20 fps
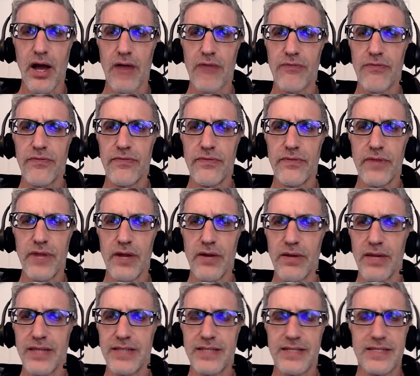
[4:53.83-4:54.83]
of, you
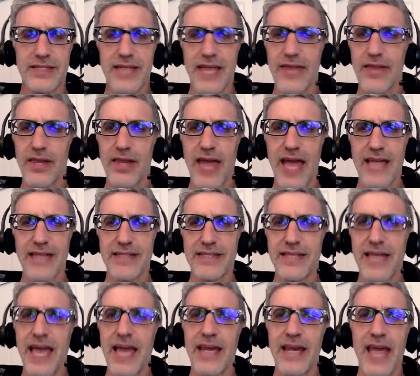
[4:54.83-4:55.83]
know, let's just say the
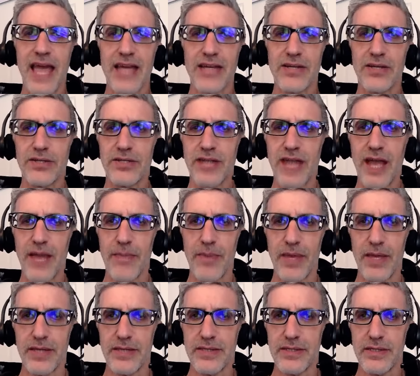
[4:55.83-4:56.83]
last 10 national
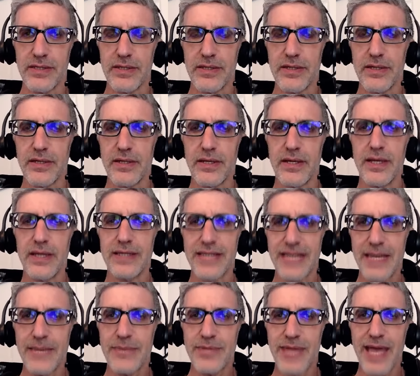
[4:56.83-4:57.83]
champions,
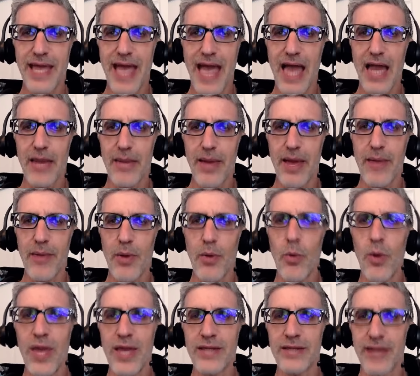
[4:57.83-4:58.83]
teams like
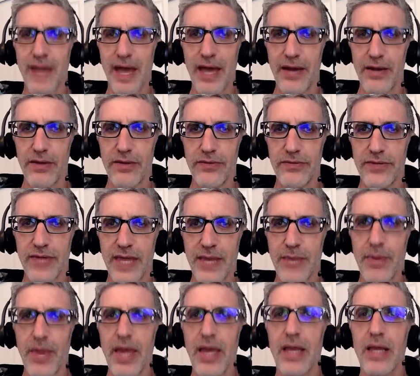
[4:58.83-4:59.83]
Alabama win titles.
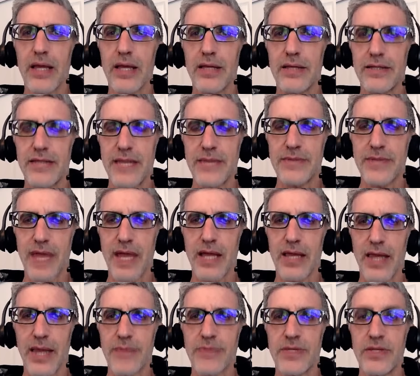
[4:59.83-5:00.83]
Teams like
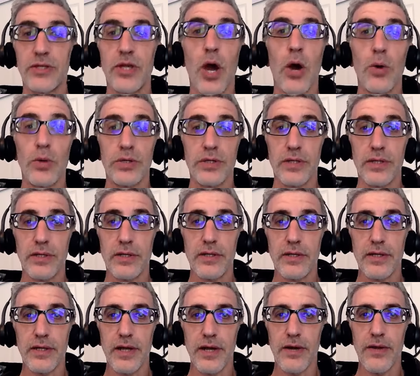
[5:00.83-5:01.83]
Clemson don't.
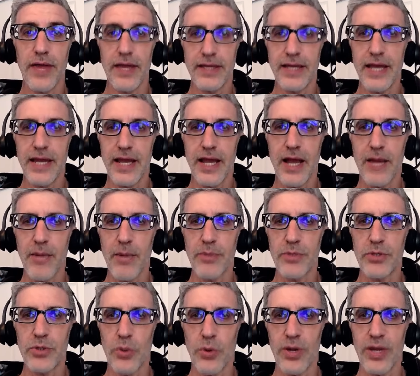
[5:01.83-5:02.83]
You know, they tend to come
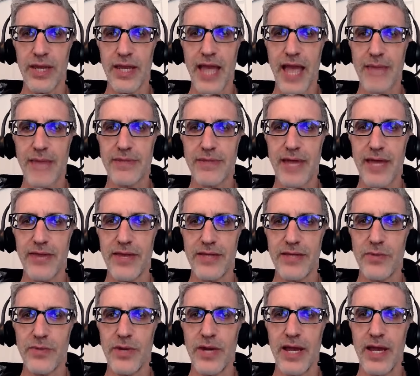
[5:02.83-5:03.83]
up short in games like
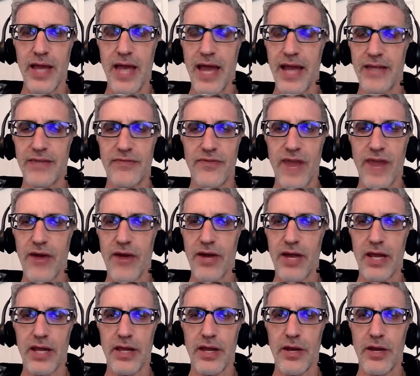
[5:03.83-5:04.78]
this one. And it's very